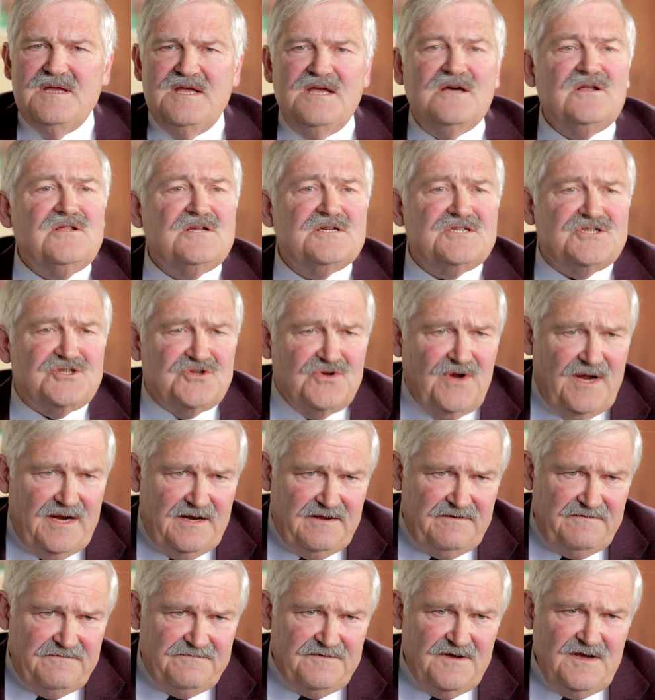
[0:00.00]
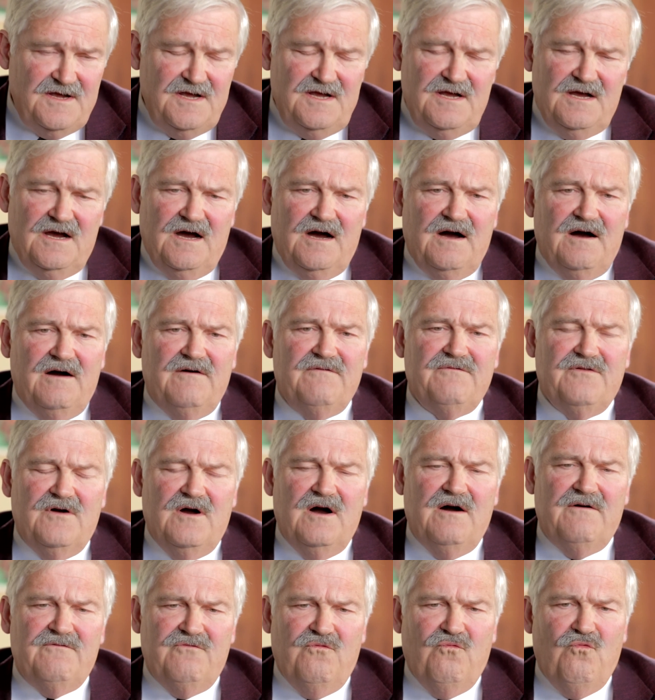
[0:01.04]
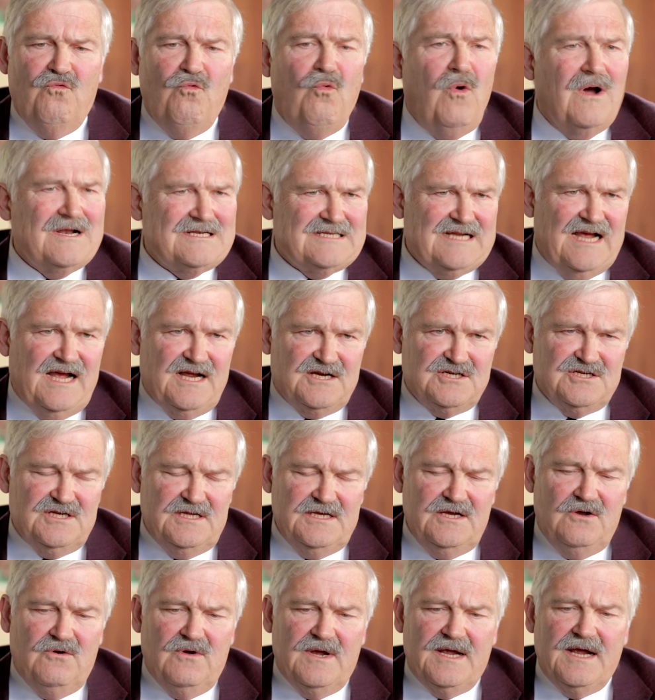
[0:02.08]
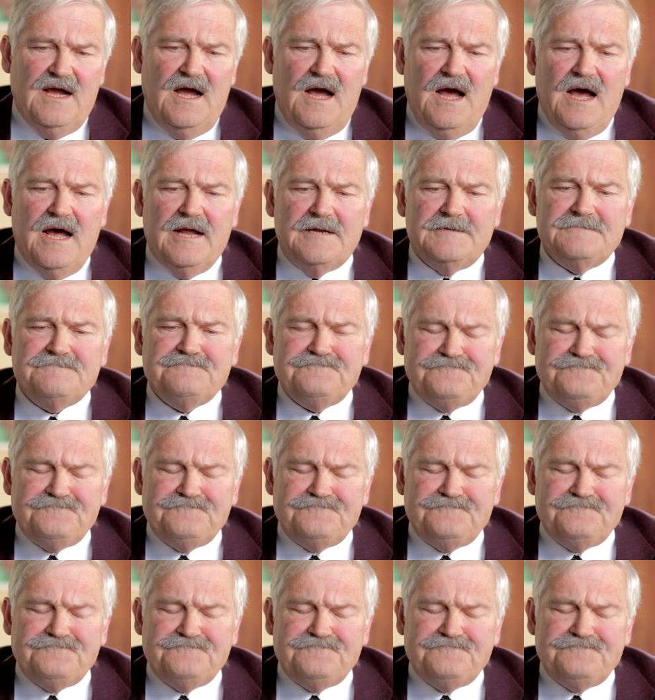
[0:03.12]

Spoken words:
illustrative of what's actually going on.